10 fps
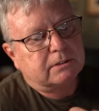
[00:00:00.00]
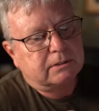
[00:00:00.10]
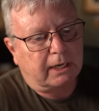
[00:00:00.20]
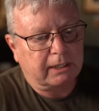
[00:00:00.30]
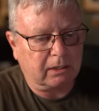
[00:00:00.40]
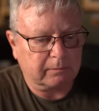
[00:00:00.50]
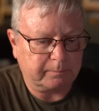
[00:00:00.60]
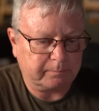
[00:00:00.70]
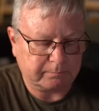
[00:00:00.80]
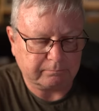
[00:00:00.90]
I can't,
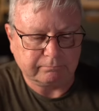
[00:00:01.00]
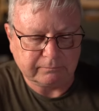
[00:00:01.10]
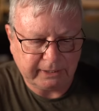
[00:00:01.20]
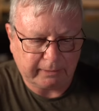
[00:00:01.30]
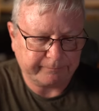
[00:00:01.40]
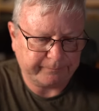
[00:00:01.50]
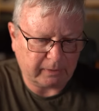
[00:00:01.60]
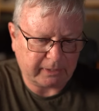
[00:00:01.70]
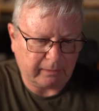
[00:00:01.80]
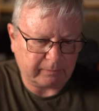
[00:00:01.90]
yeah.
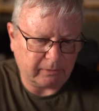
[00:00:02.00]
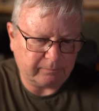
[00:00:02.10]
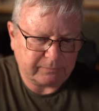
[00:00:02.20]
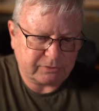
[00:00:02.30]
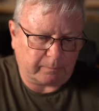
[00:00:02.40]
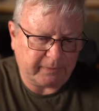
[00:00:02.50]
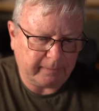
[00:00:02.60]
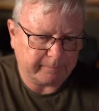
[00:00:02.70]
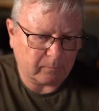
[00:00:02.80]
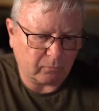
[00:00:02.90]
Okay, I'll go, stop there.
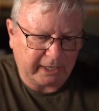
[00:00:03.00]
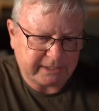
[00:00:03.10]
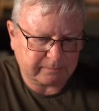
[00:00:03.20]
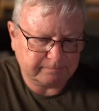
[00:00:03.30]
Right.